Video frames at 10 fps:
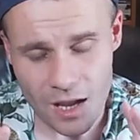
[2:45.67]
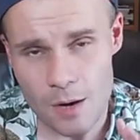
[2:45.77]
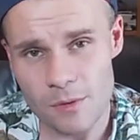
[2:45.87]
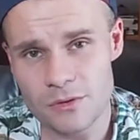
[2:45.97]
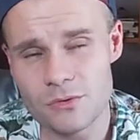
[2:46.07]
I
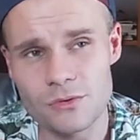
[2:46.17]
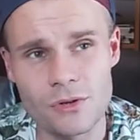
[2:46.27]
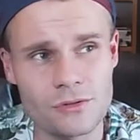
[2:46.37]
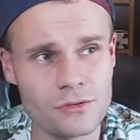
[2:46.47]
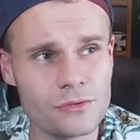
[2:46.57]
want to
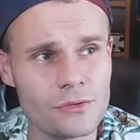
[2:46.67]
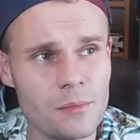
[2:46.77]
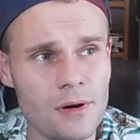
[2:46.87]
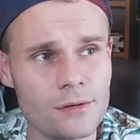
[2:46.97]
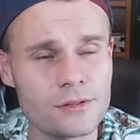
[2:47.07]
talk to you
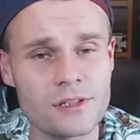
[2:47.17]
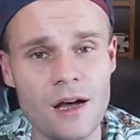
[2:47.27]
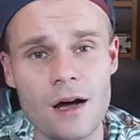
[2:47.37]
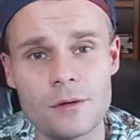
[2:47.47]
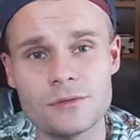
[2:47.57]
about
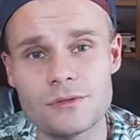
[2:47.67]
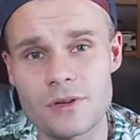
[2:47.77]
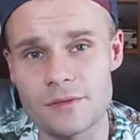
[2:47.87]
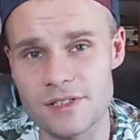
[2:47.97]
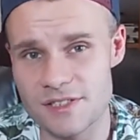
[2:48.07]
how to
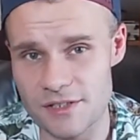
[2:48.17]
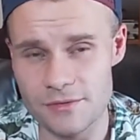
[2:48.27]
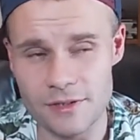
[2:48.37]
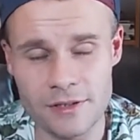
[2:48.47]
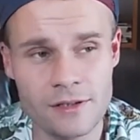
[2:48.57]
travel
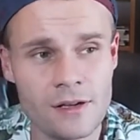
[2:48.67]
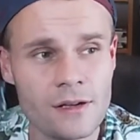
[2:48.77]
safely,